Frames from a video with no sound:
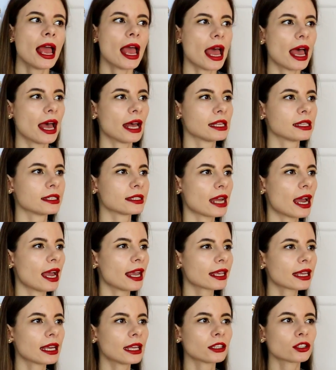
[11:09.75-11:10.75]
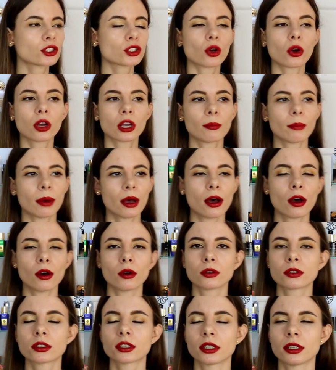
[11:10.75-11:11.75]
and I can talk
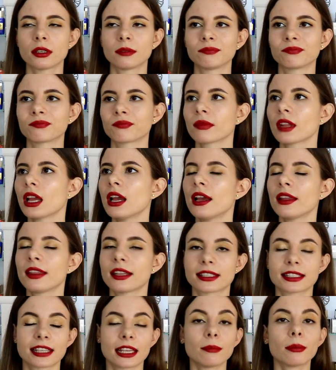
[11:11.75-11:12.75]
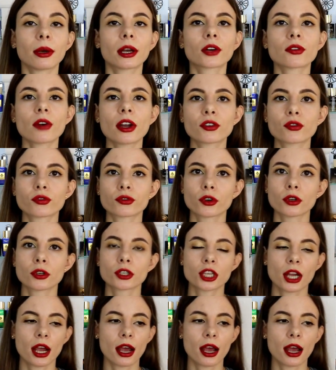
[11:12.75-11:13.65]
about that same Baccarat Rouge.